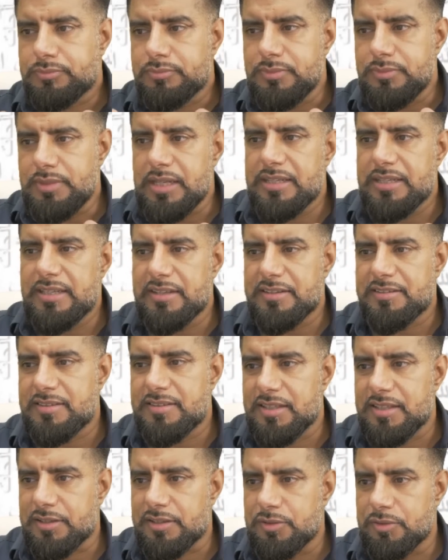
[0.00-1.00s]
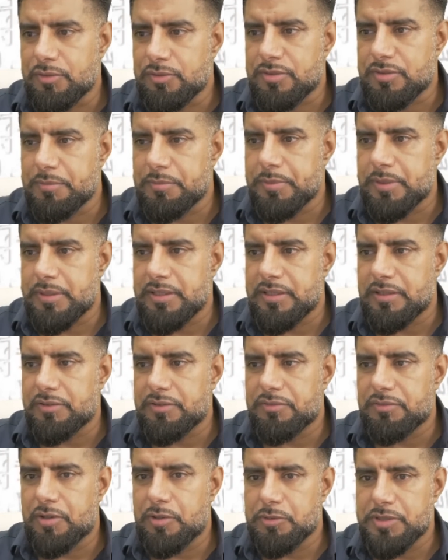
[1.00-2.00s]
yes, thank you. Somebody
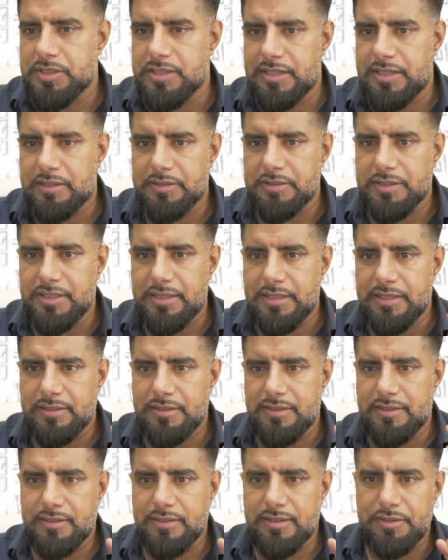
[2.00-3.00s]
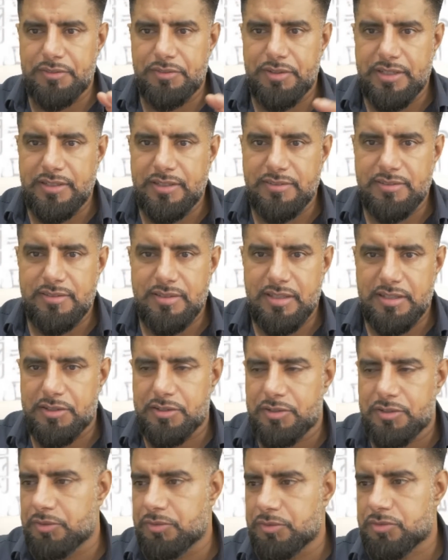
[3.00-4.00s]
wrote it out here. Yeah, there it is. Thank
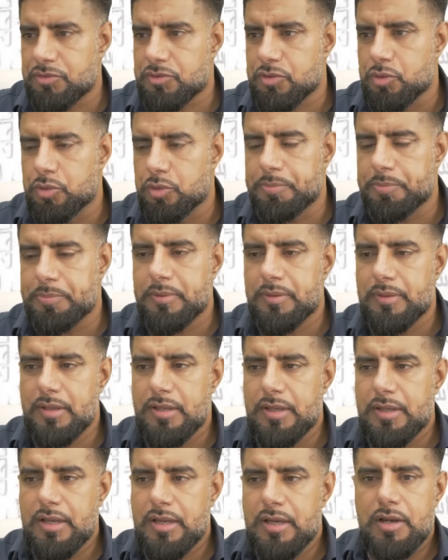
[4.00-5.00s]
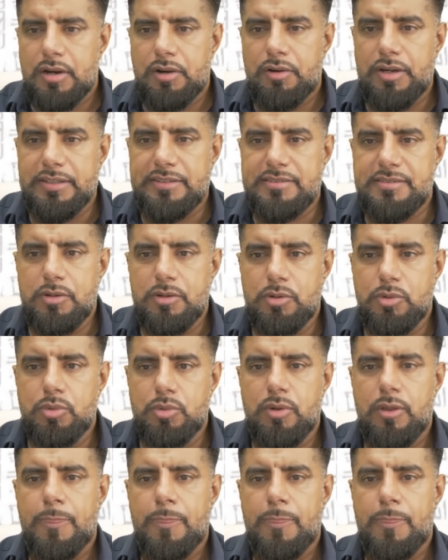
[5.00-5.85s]
you, Scope. Right, so